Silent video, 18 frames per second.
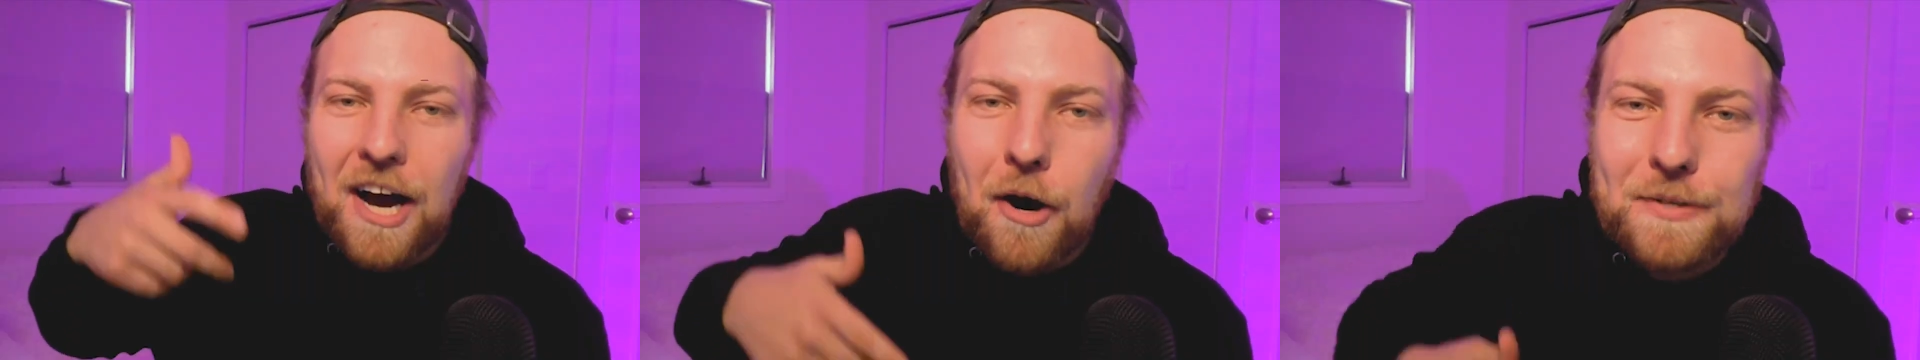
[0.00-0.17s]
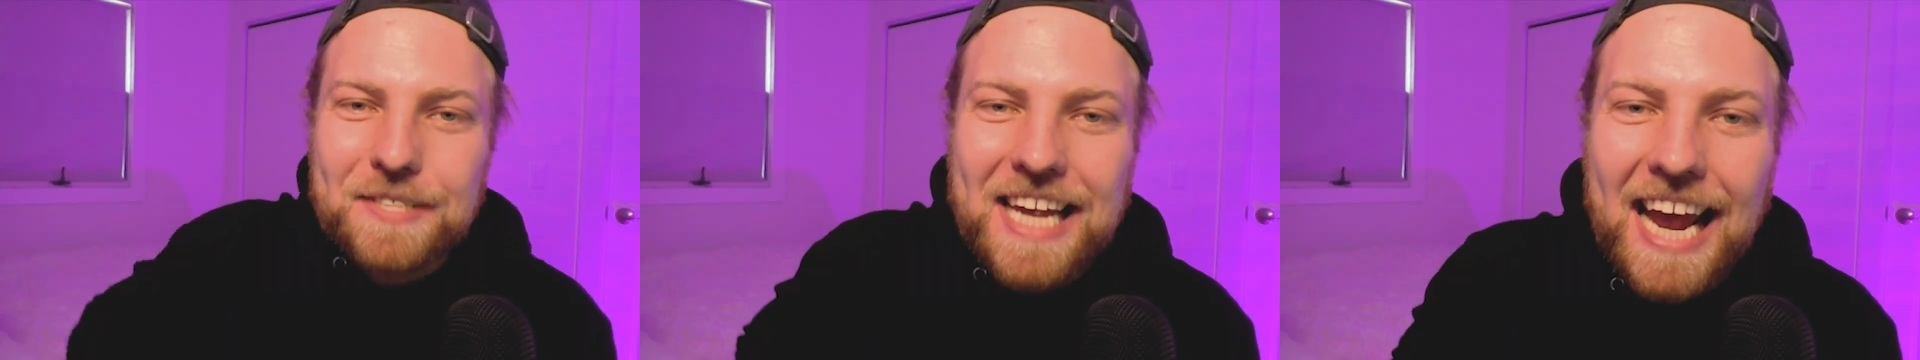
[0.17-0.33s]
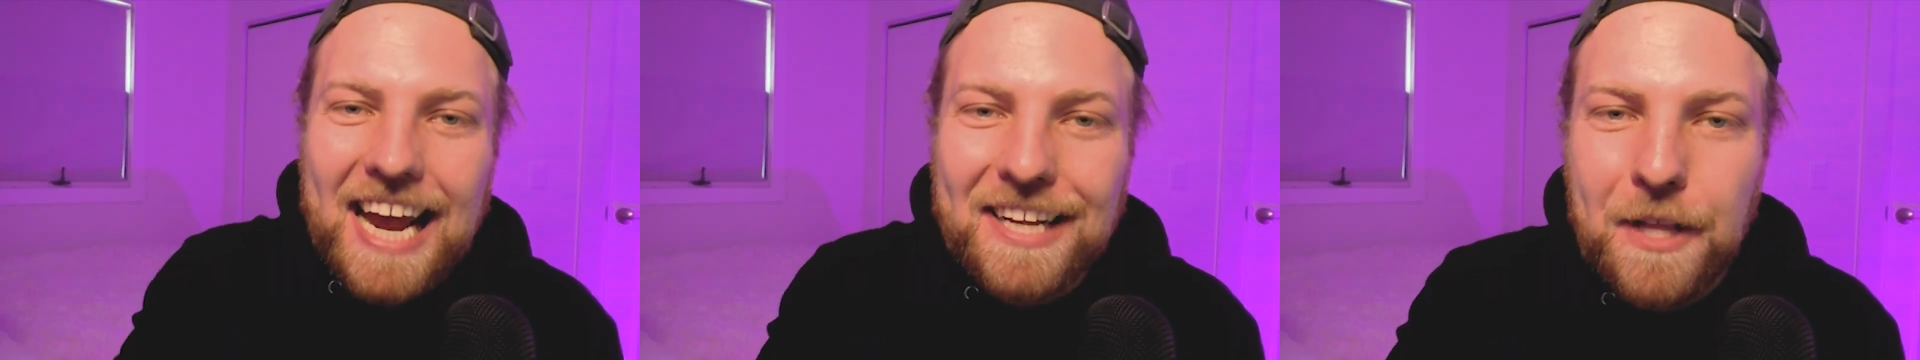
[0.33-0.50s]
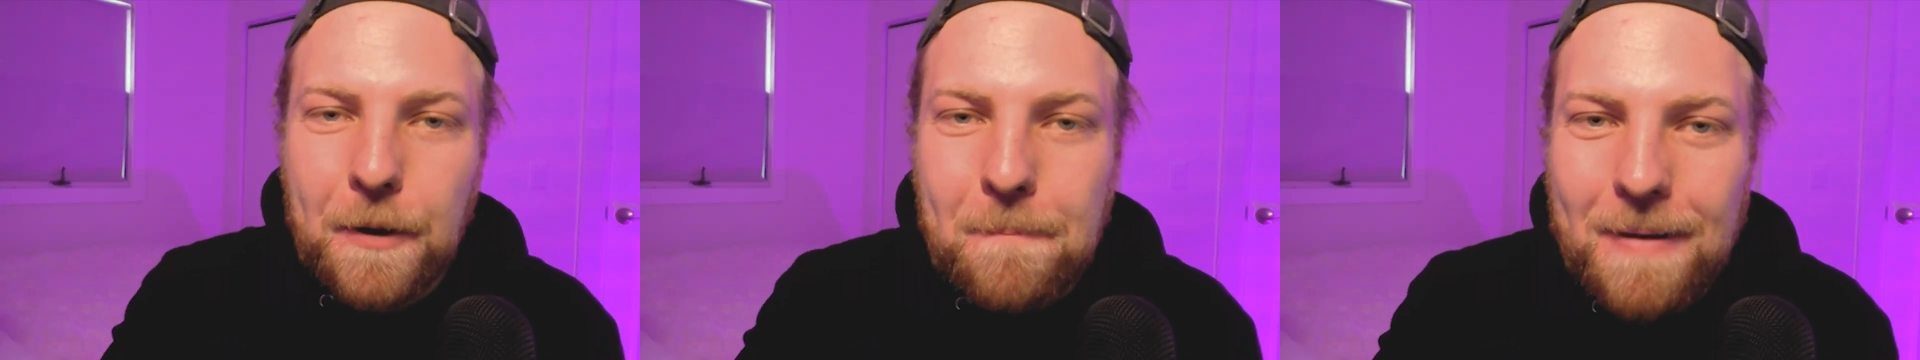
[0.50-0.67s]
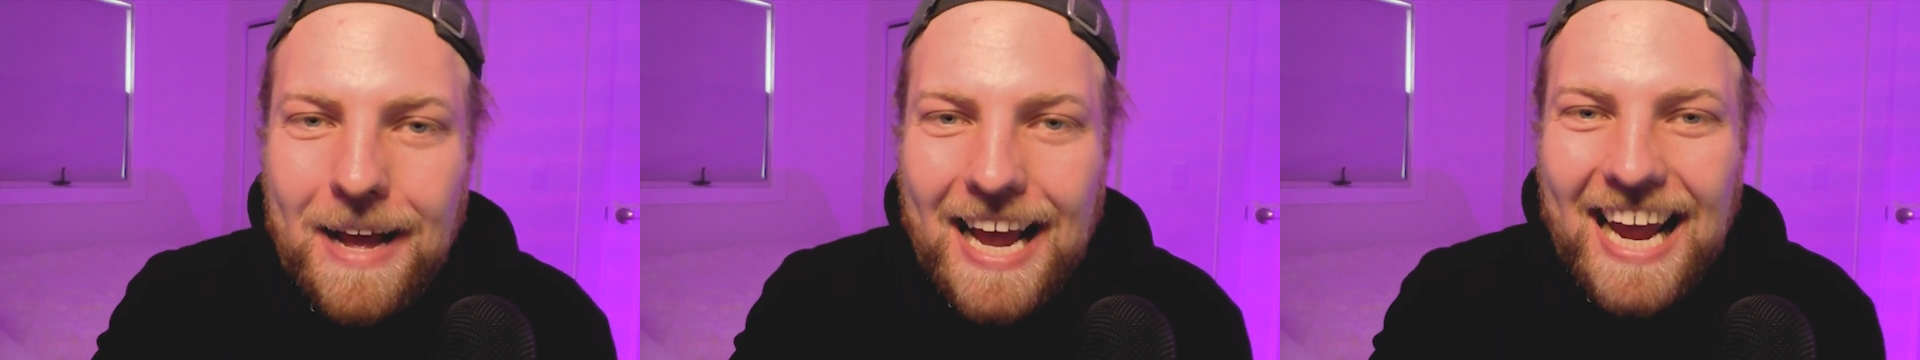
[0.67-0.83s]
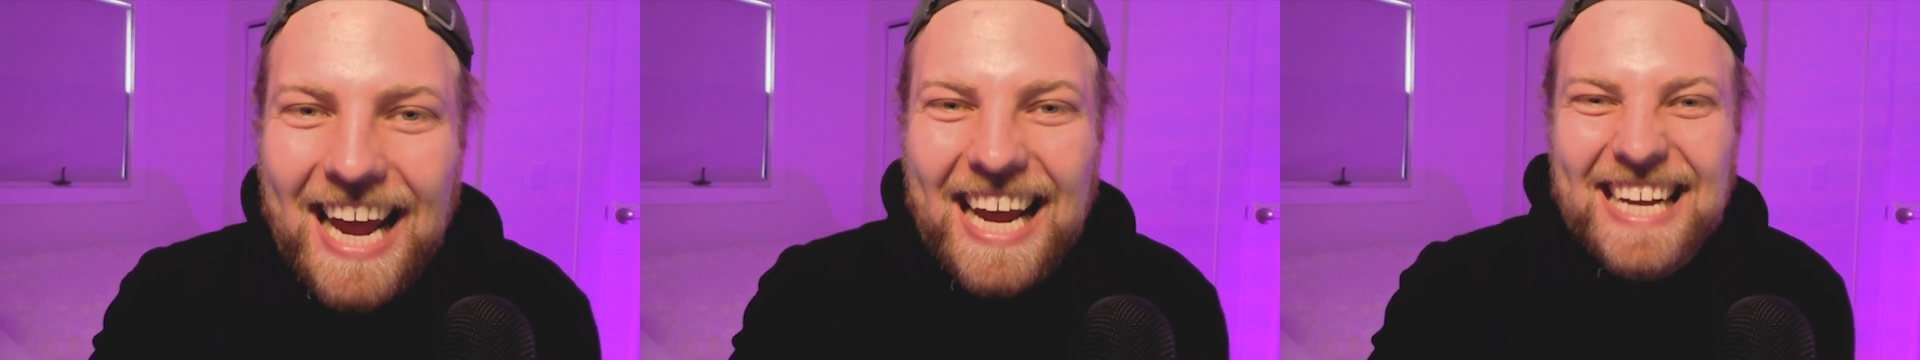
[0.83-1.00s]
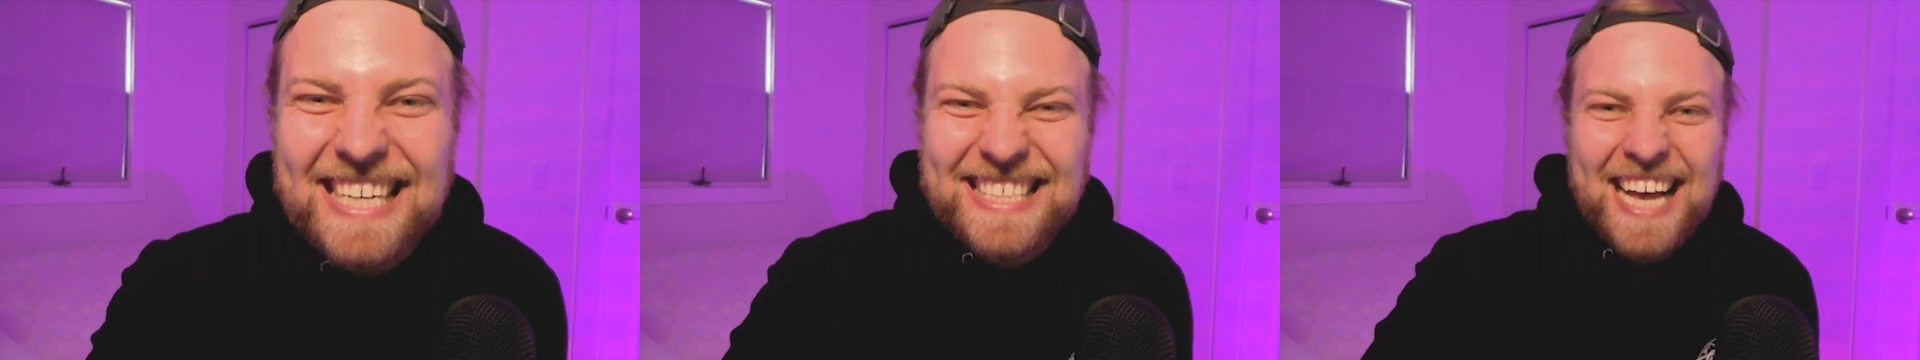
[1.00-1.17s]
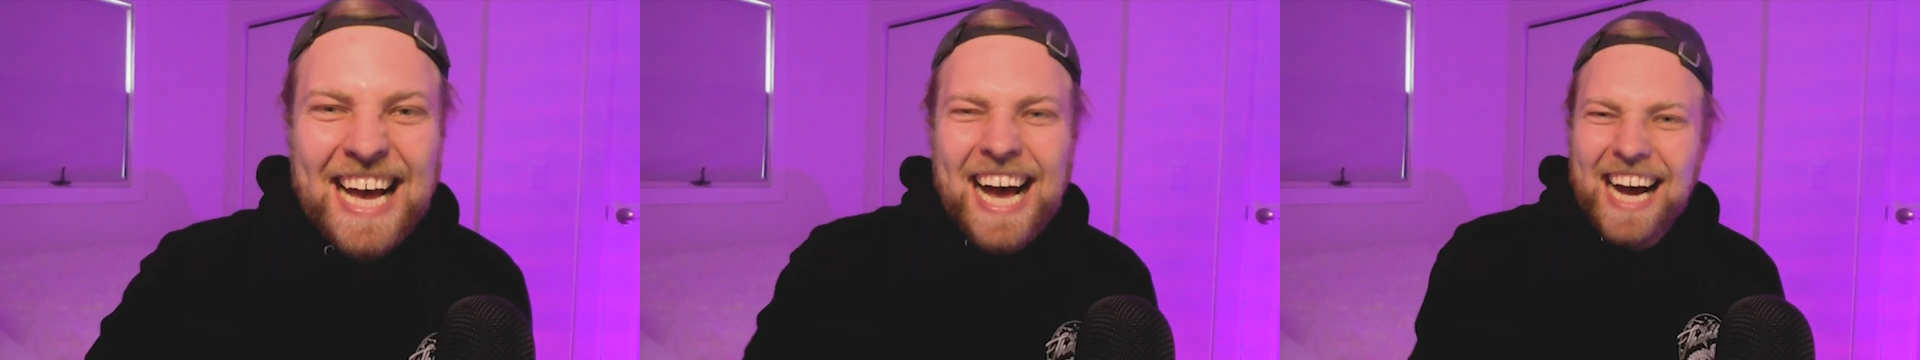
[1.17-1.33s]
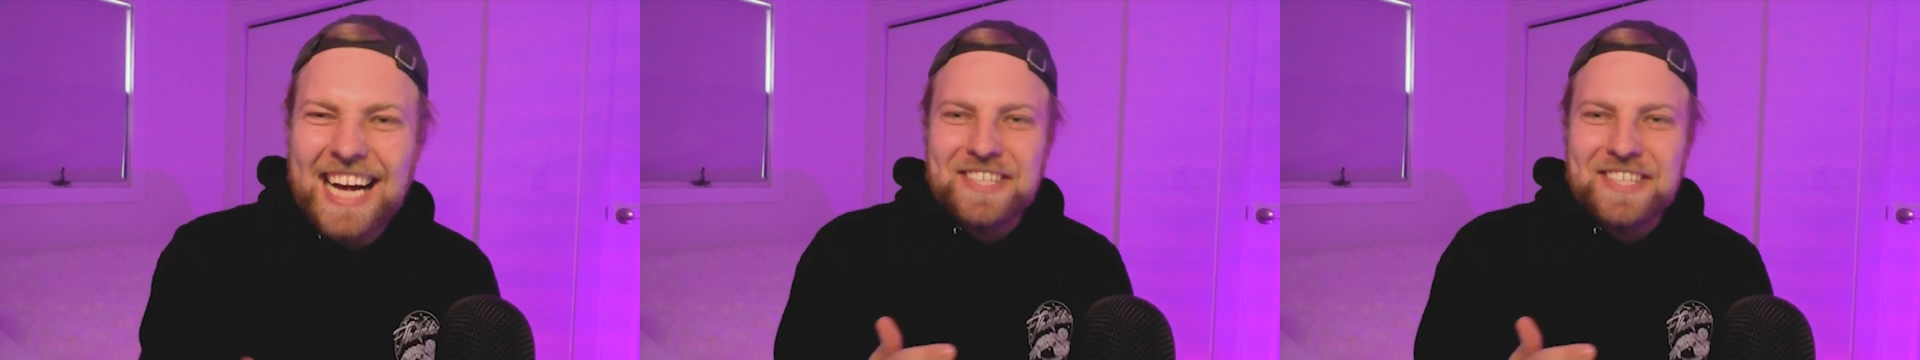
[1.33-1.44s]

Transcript: go, Taylor Mays.